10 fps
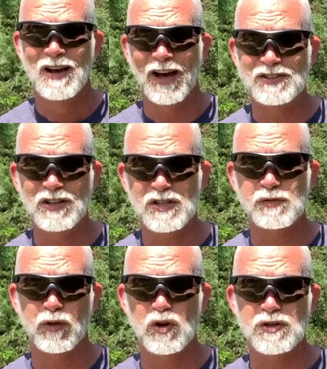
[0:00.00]
I did this
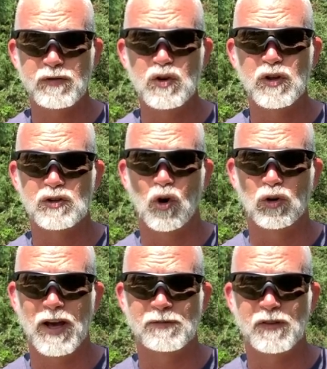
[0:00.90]
for those of you that don't
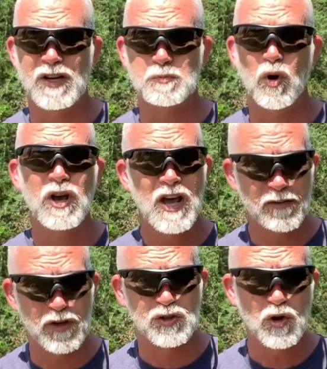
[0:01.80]
like Facebook.
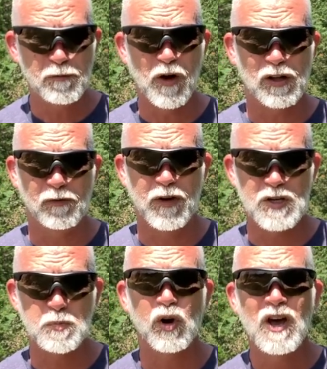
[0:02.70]
If you do follow
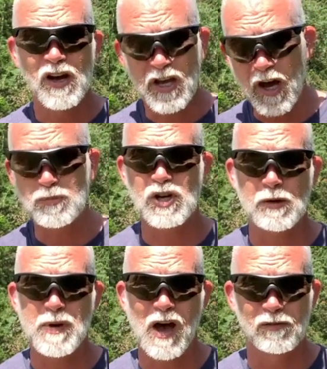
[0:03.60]
Facebook, come check
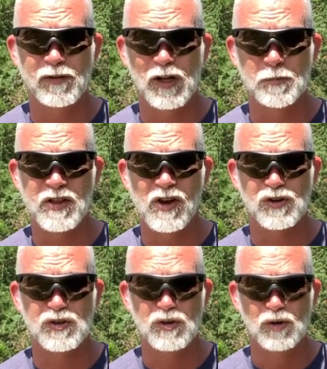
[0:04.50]
me out and follow me there
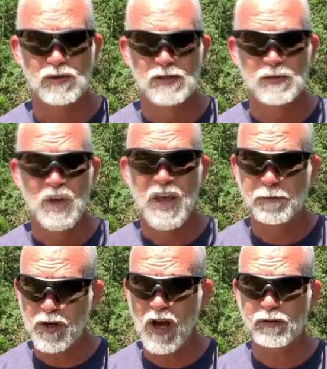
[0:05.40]
too. If
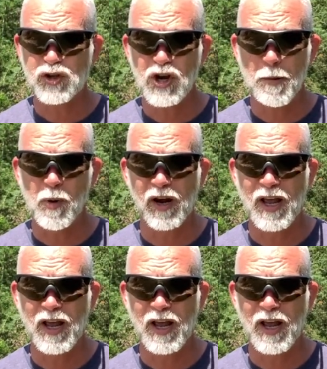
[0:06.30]
you ever shop on